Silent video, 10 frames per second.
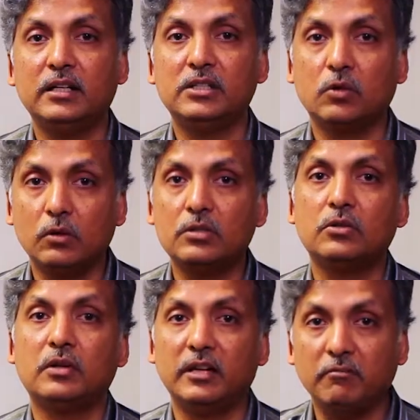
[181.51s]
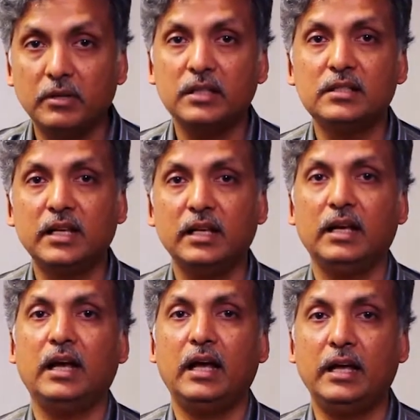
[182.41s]
is also reversing
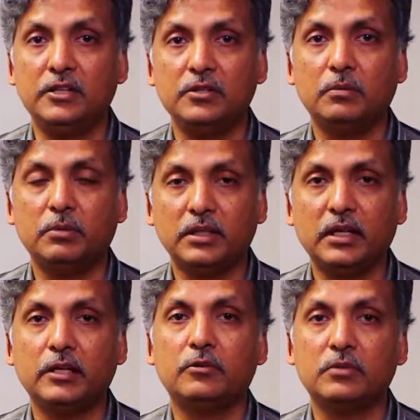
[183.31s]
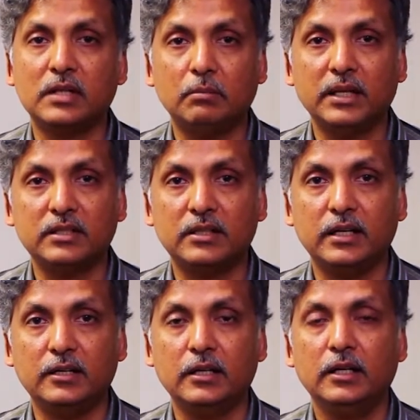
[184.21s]
angiopathy to some
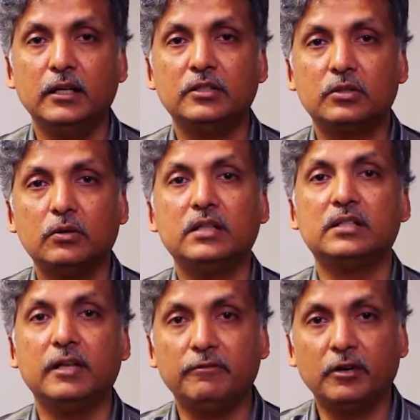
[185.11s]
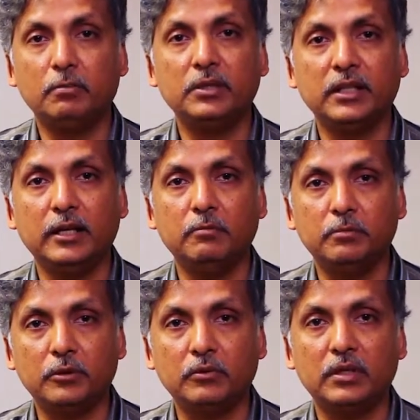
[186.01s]
extent. So his nephropathy
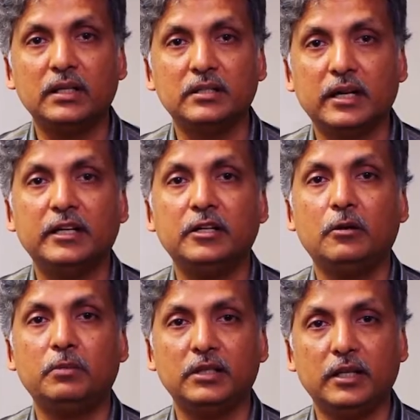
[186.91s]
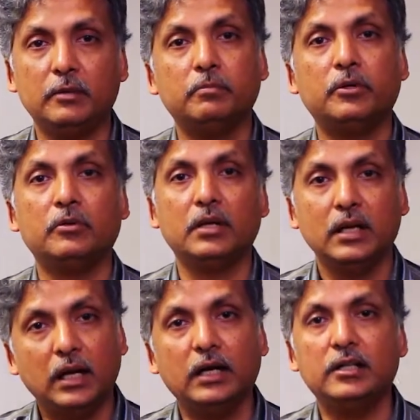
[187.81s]
improved, his retinopathy improved
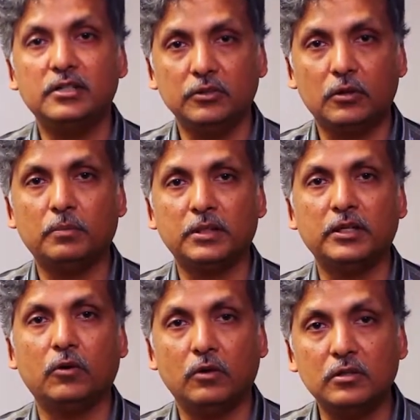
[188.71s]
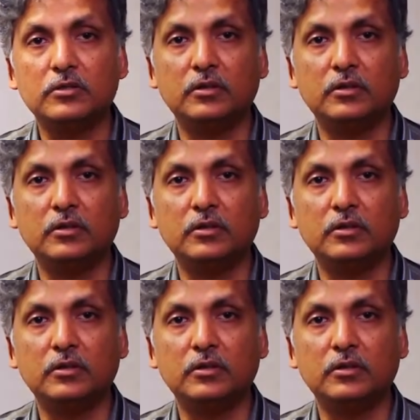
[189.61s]
and his neuropathy also